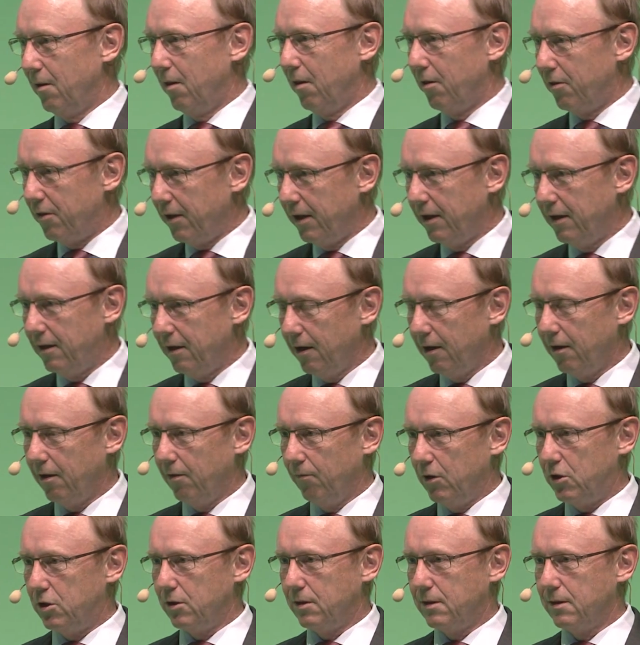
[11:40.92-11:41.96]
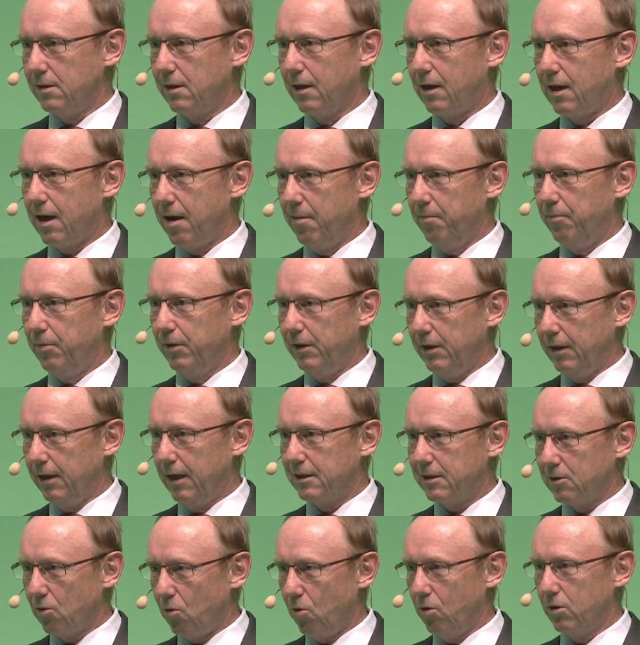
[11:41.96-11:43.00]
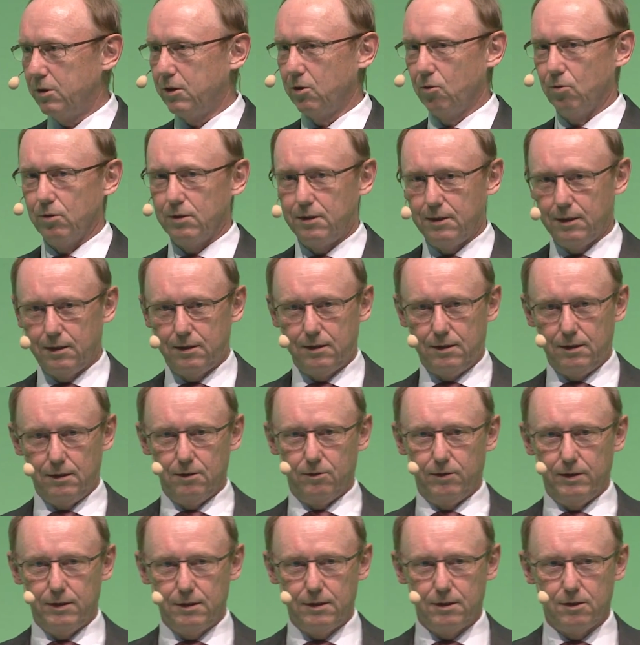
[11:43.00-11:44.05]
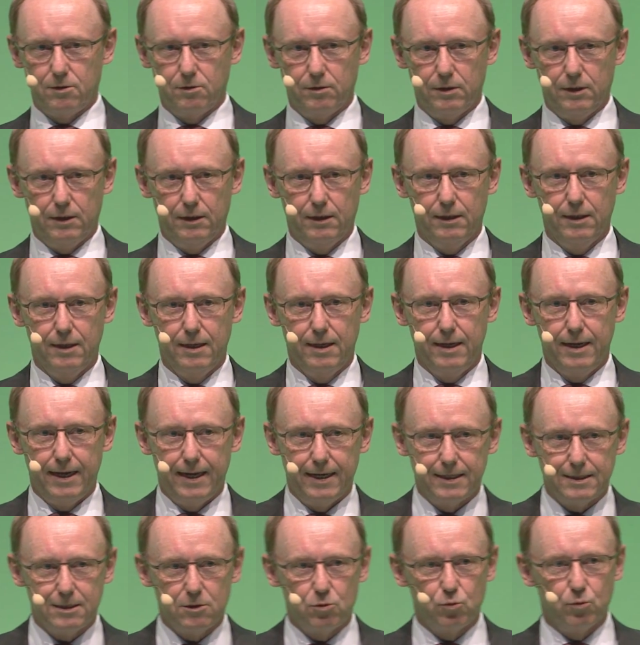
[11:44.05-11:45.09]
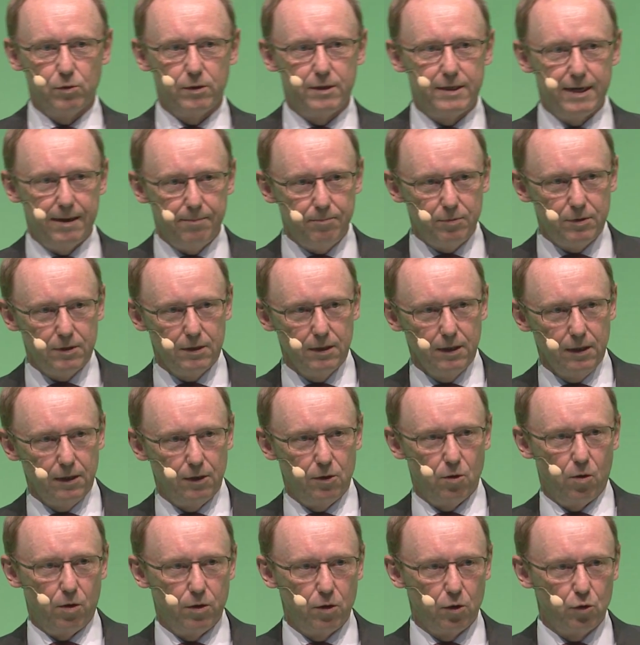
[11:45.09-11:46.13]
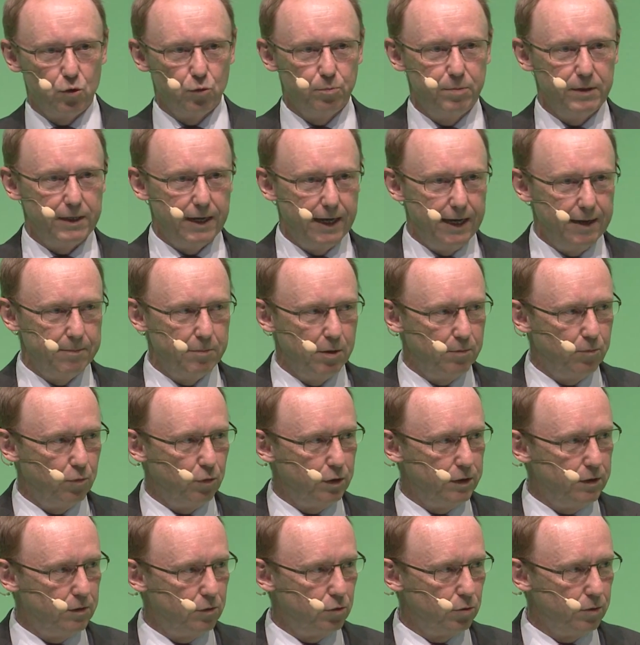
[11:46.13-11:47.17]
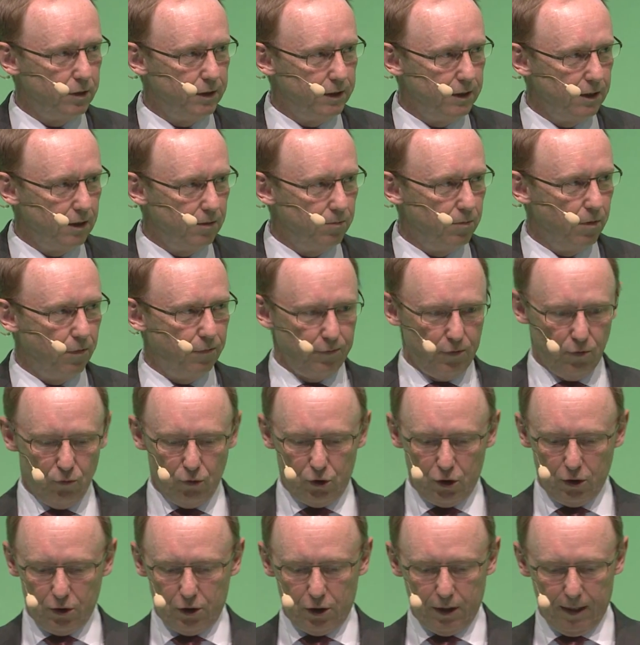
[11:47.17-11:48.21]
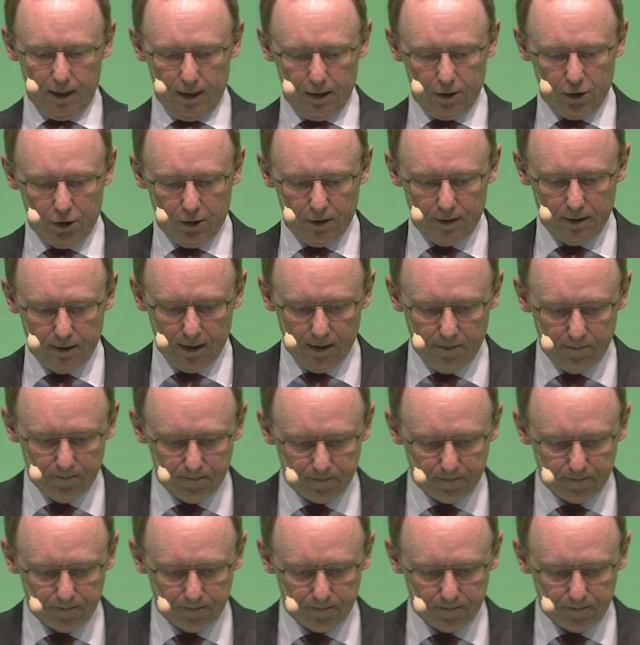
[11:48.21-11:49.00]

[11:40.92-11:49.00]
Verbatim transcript: thinking which is in the company has also a sixty-year history, has to adapt in order to be able to deal with future challenges here.